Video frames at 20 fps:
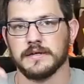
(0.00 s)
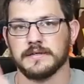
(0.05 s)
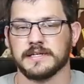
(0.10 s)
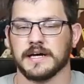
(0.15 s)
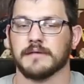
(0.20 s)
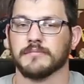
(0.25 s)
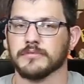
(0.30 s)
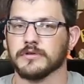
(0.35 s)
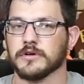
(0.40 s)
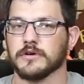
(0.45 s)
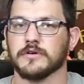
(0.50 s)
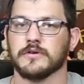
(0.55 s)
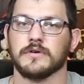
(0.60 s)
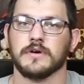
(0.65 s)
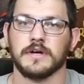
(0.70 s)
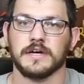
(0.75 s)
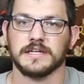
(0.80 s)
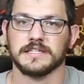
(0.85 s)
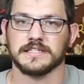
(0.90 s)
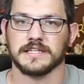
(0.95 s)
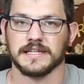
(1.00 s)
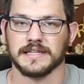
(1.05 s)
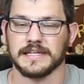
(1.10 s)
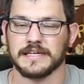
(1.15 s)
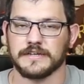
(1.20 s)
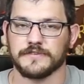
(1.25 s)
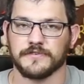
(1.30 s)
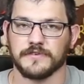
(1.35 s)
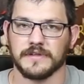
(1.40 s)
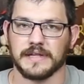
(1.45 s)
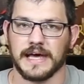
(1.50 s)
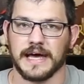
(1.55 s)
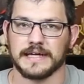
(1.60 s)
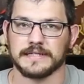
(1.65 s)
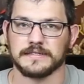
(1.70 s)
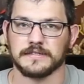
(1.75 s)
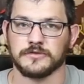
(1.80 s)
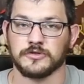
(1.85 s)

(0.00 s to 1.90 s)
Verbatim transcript: Down below is a link for that.